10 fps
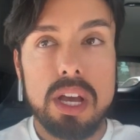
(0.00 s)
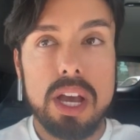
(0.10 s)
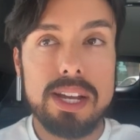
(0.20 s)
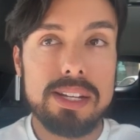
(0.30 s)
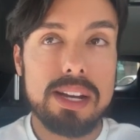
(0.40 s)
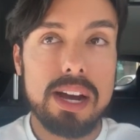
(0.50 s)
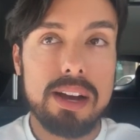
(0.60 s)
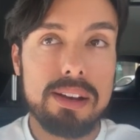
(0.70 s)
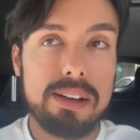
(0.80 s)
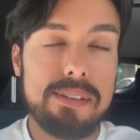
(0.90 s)
and
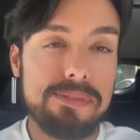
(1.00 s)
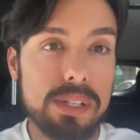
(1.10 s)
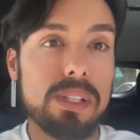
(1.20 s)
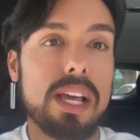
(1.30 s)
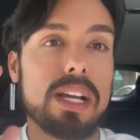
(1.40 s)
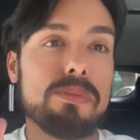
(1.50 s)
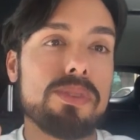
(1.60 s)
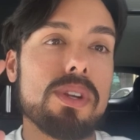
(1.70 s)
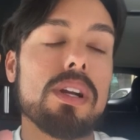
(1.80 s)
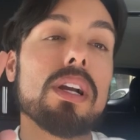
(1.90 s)
not feel like I'm
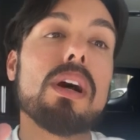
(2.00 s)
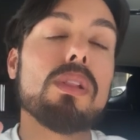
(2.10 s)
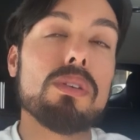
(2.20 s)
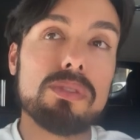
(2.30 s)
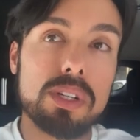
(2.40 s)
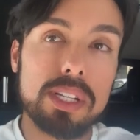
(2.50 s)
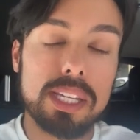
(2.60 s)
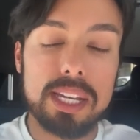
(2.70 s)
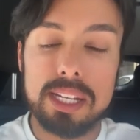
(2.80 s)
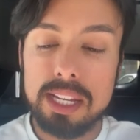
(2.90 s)
starting all over
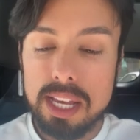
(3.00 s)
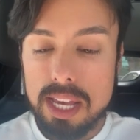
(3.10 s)
again,